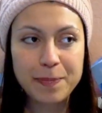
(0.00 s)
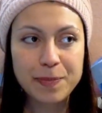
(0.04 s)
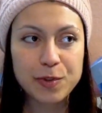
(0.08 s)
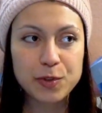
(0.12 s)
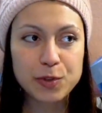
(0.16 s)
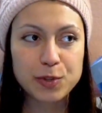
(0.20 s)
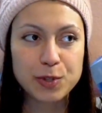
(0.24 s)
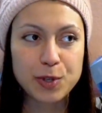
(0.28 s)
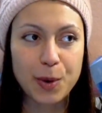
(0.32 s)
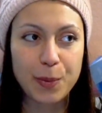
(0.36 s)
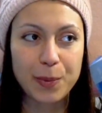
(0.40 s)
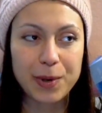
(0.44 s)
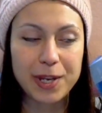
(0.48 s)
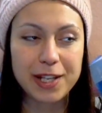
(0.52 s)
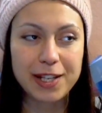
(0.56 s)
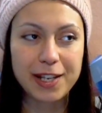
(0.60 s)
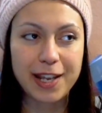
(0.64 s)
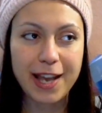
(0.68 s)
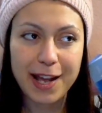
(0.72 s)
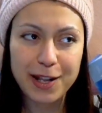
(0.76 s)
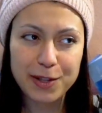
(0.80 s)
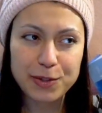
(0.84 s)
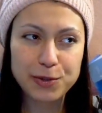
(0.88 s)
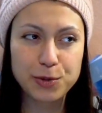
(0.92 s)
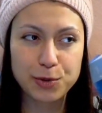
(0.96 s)
So it
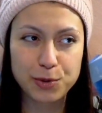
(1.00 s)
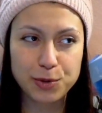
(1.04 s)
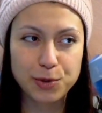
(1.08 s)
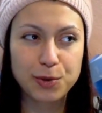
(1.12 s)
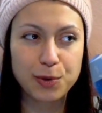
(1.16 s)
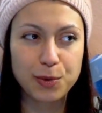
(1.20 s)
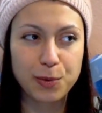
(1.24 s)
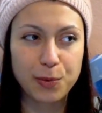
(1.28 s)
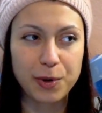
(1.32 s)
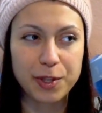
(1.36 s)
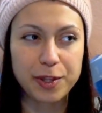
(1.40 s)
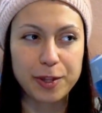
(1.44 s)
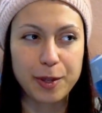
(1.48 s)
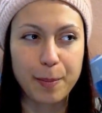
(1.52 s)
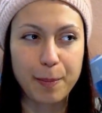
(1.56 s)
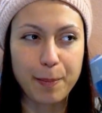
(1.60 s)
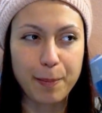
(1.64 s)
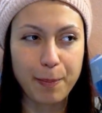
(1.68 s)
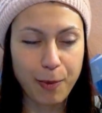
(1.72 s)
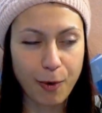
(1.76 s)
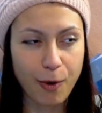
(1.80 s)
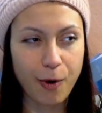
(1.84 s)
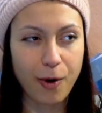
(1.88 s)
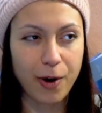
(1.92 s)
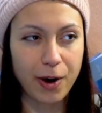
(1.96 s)
had to do with a
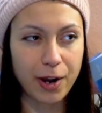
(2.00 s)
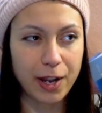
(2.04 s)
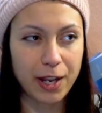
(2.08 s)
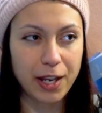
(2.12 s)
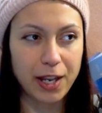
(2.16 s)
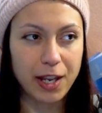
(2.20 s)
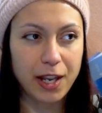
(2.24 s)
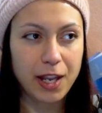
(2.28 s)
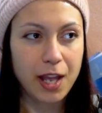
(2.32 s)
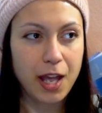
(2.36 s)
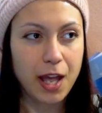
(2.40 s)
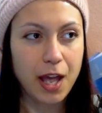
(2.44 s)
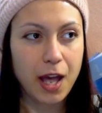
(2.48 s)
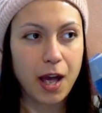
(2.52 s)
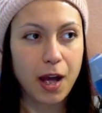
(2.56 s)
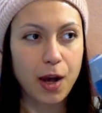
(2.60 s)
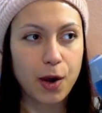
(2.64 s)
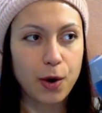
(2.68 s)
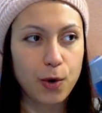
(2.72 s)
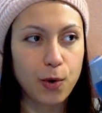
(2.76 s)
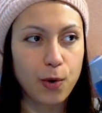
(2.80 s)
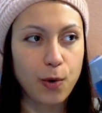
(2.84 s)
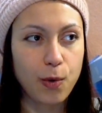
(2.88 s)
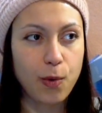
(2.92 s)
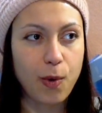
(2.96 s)
boy
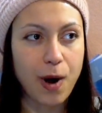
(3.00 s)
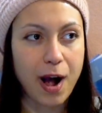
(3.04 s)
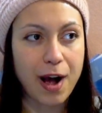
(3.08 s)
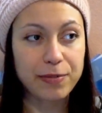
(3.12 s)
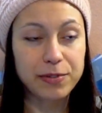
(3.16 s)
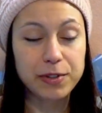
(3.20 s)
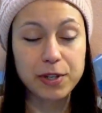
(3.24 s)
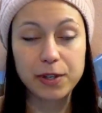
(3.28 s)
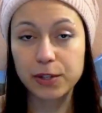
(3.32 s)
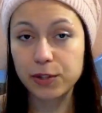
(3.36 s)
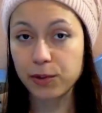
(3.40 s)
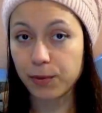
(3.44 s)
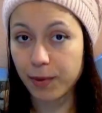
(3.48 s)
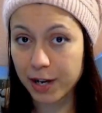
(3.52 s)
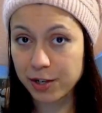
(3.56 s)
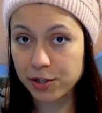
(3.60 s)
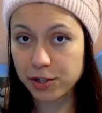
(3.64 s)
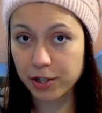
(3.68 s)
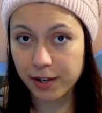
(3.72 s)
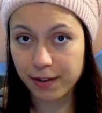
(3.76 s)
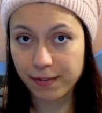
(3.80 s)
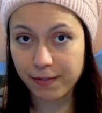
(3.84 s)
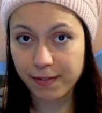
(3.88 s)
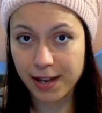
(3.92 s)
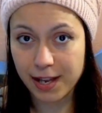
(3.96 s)
who, after a
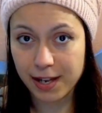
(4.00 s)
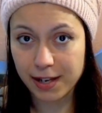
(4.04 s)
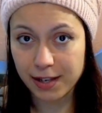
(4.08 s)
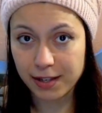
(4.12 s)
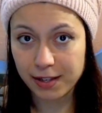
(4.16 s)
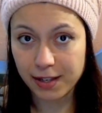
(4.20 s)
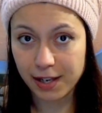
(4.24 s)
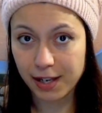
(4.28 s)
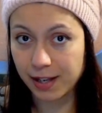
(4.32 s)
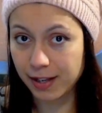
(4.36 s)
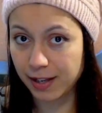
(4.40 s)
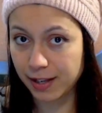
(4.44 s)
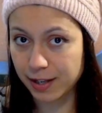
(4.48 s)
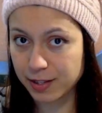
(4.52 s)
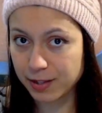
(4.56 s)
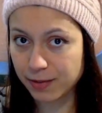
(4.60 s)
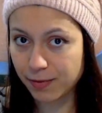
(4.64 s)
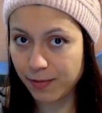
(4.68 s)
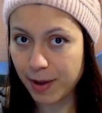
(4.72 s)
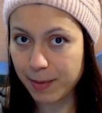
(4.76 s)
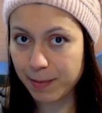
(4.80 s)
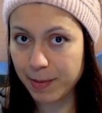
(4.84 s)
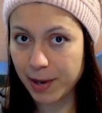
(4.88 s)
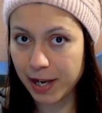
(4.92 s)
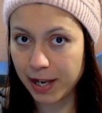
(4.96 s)
tragic event in his
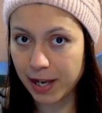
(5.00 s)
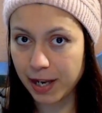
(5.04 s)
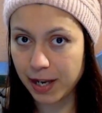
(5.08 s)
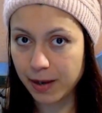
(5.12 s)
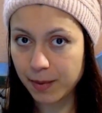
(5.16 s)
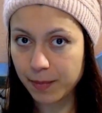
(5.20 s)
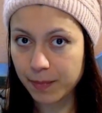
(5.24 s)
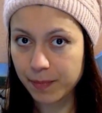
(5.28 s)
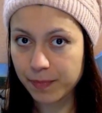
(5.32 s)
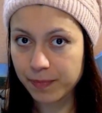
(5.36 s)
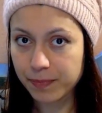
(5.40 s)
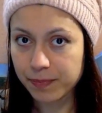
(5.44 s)
family,